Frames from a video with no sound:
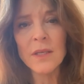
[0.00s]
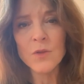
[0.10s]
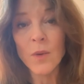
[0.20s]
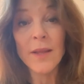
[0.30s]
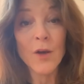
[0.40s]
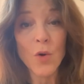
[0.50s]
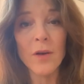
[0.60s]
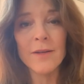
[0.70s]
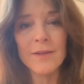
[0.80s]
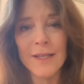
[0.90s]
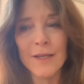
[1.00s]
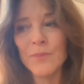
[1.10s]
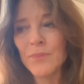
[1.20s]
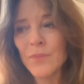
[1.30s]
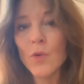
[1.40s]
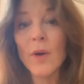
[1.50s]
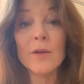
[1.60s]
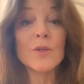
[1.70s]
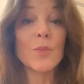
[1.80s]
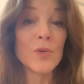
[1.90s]
That's why they call it the
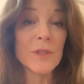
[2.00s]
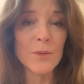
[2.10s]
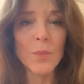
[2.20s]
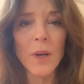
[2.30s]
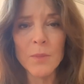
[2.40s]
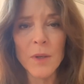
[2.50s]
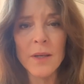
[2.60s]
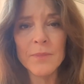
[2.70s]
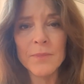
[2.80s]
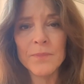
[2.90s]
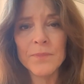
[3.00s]
cradle to prison pipeline.